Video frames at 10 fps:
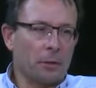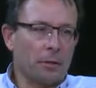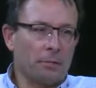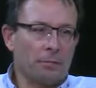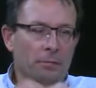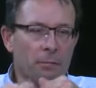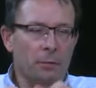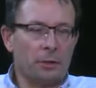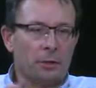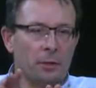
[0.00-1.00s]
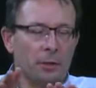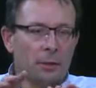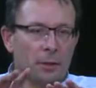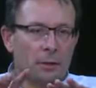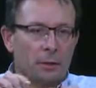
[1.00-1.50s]
if
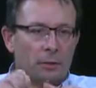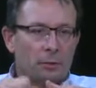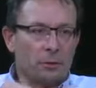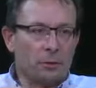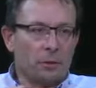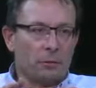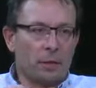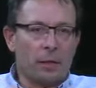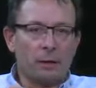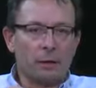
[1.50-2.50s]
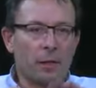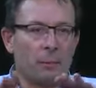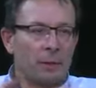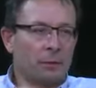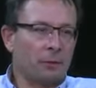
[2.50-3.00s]
the current
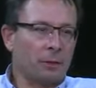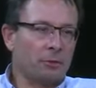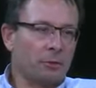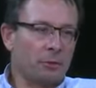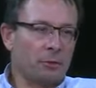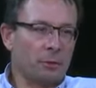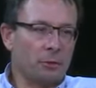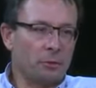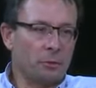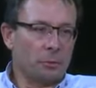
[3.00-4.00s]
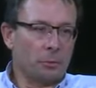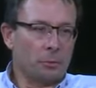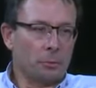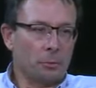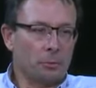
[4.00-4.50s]
climatic trends continued,
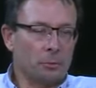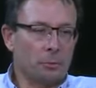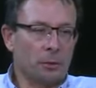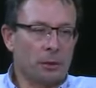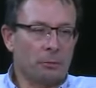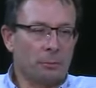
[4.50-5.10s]
or would they